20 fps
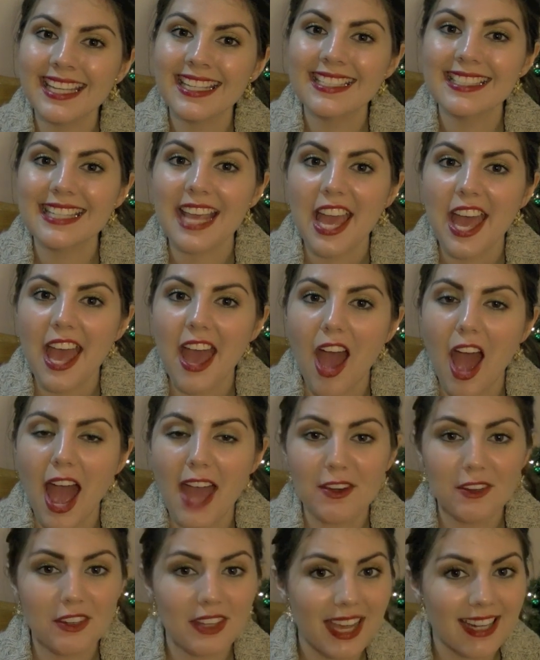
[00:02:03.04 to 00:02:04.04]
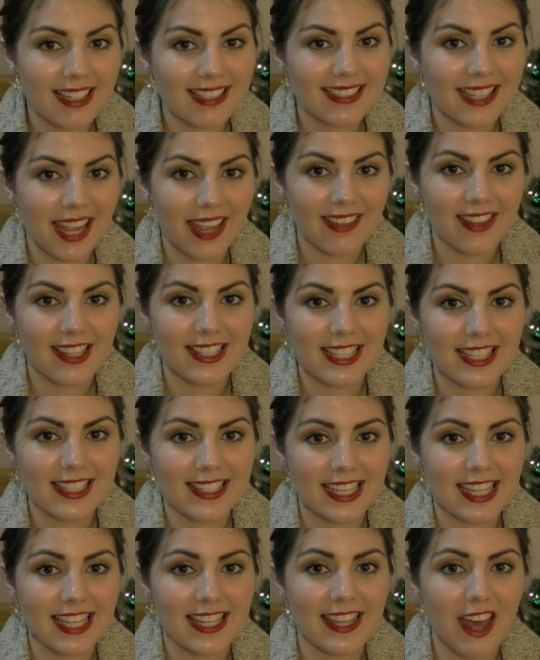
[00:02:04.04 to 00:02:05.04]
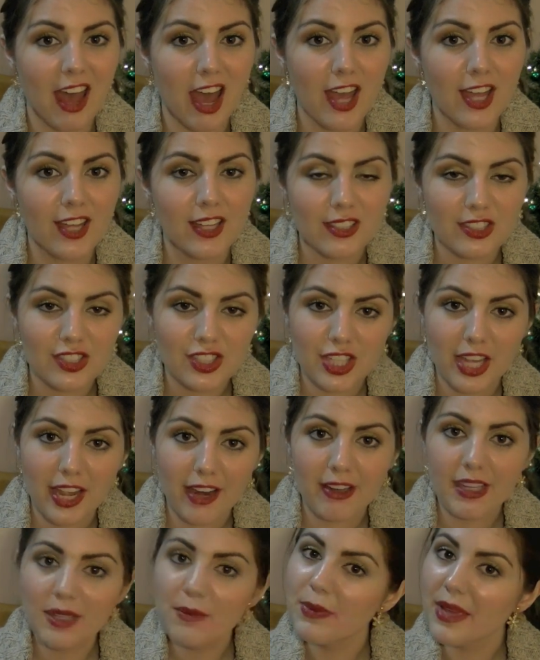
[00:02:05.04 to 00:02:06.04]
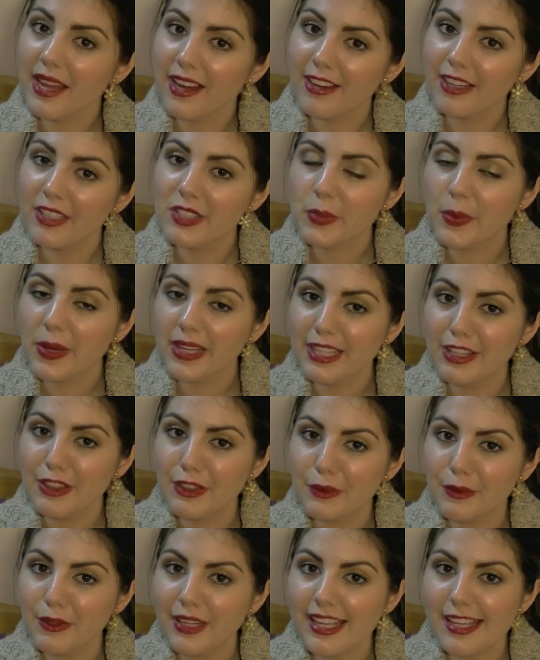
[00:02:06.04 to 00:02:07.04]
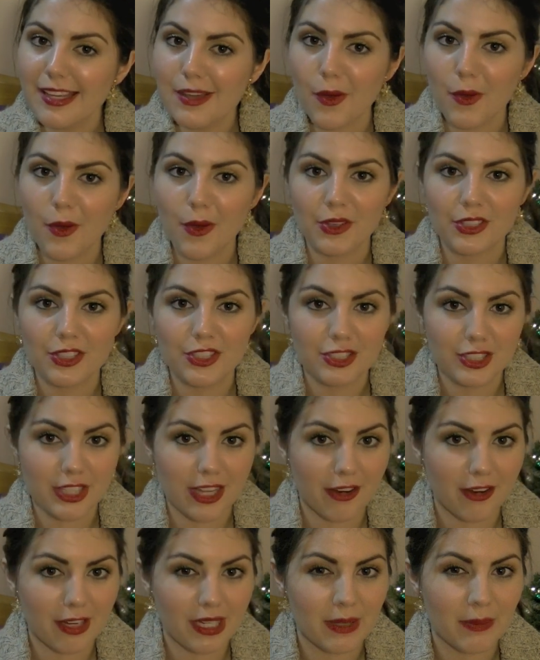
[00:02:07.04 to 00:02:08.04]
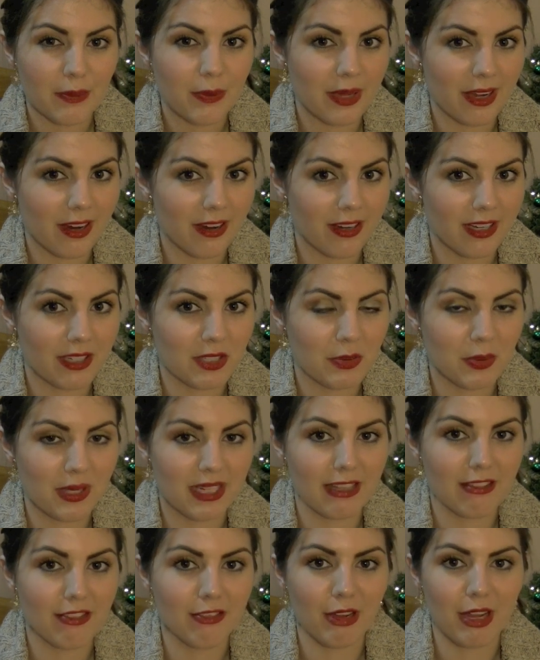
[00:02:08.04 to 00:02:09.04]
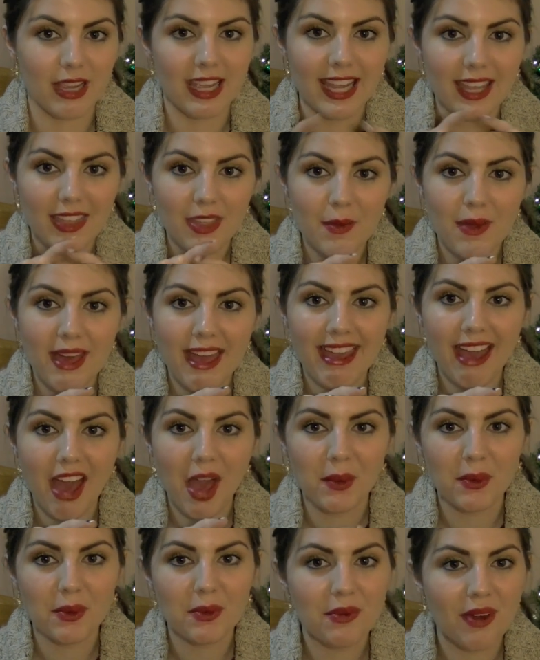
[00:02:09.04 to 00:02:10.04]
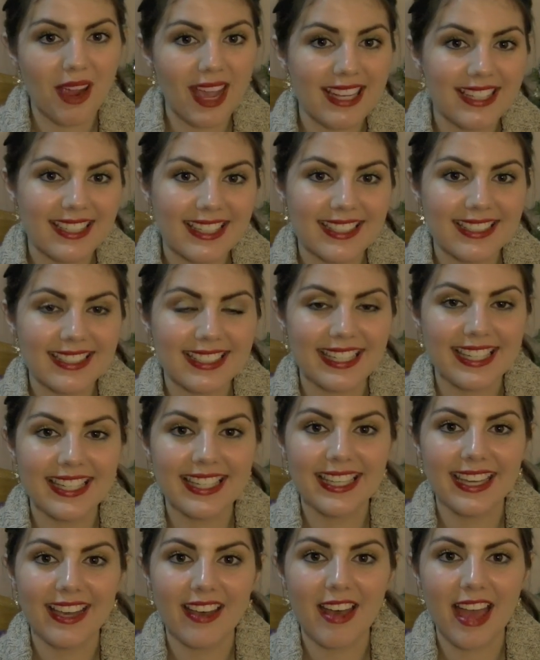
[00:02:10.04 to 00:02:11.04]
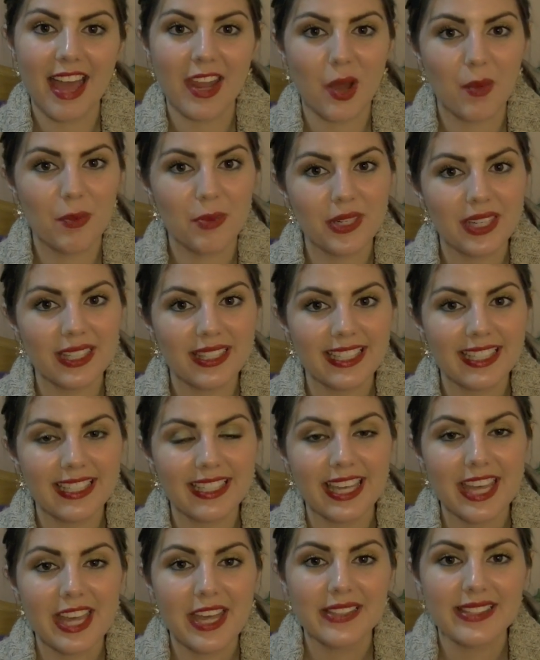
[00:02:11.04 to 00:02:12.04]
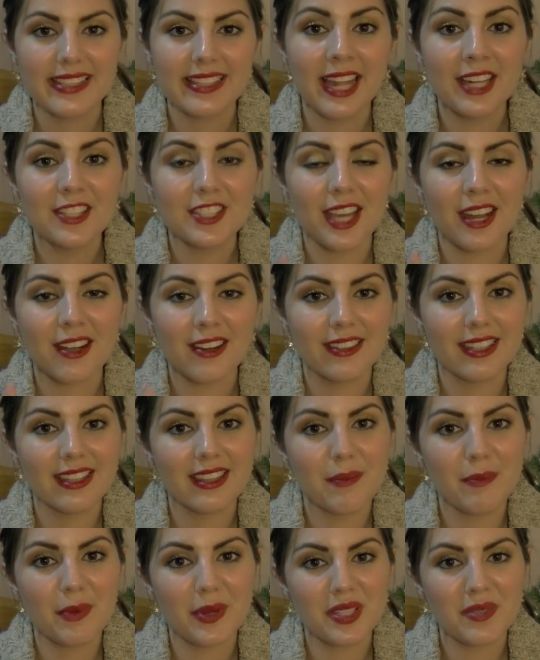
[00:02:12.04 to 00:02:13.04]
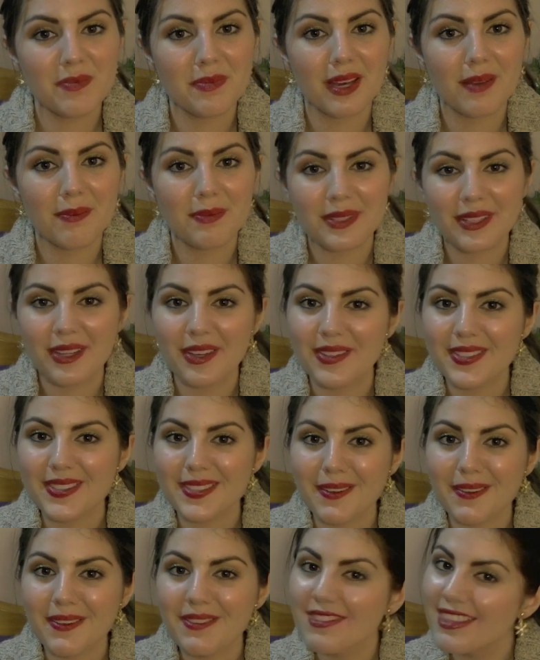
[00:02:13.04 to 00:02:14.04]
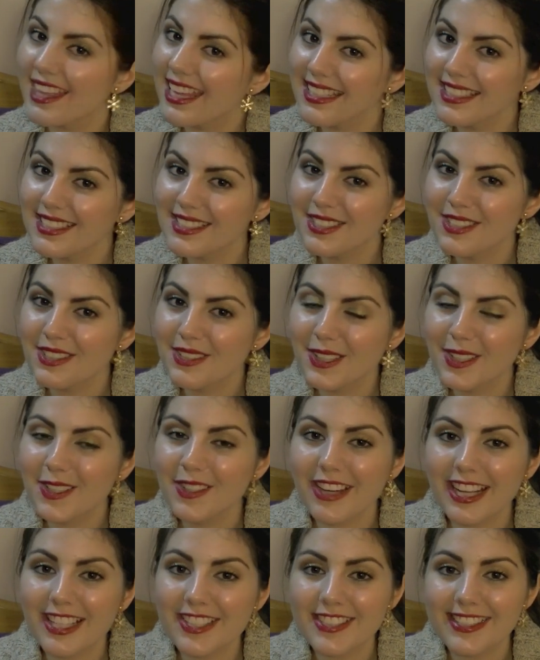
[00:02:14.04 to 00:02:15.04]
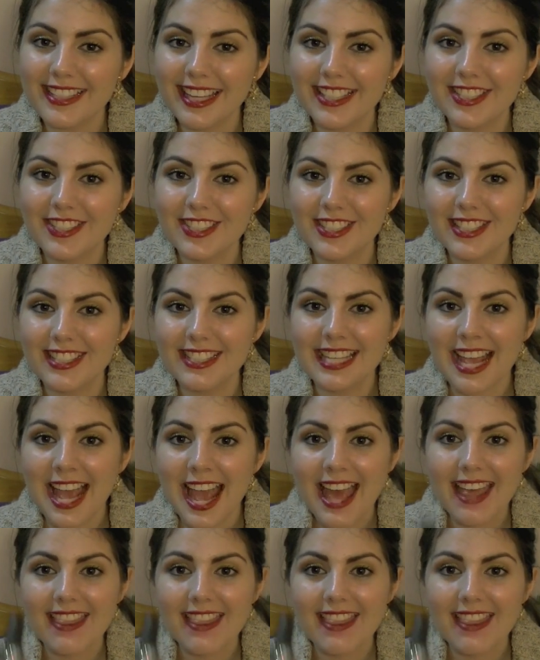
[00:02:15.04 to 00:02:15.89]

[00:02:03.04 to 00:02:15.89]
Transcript: is, I don't know how to say this, it's either Cherryberry23 or Sherryberry23. Either way, I will write it here and I'll put a link to that channel in the bottom bar below. So if that is you, congratulations.